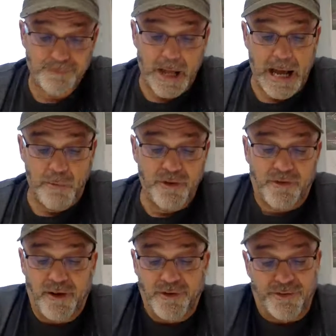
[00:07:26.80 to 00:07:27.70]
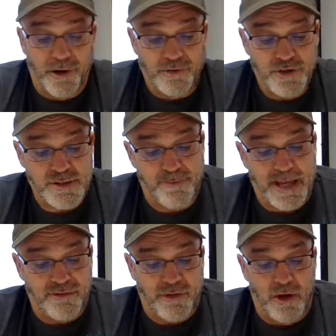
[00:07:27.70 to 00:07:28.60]
I would say so, just
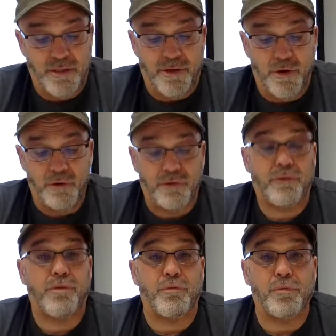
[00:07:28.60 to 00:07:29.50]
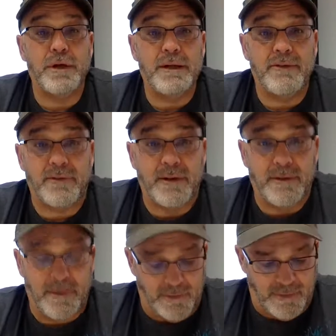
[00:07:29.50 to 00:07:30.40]
based on those three
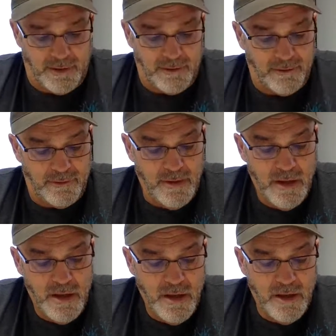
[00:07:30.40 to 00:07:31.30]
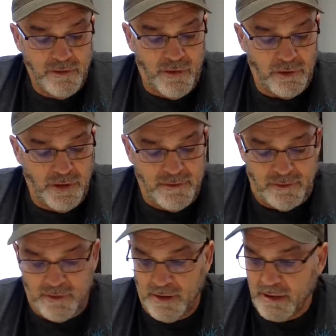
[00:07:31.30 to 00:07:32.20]
statistics. So
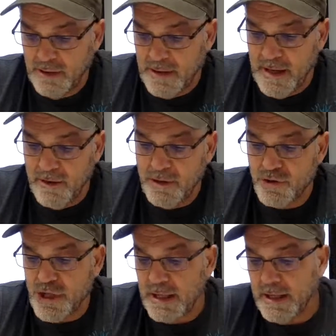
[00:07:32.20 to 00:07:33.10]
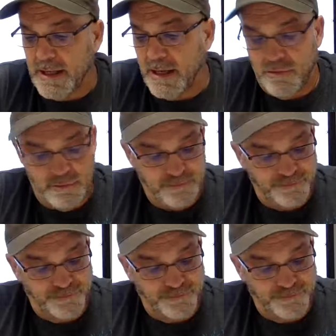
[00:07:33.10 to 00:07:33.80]
let's go down and check it out.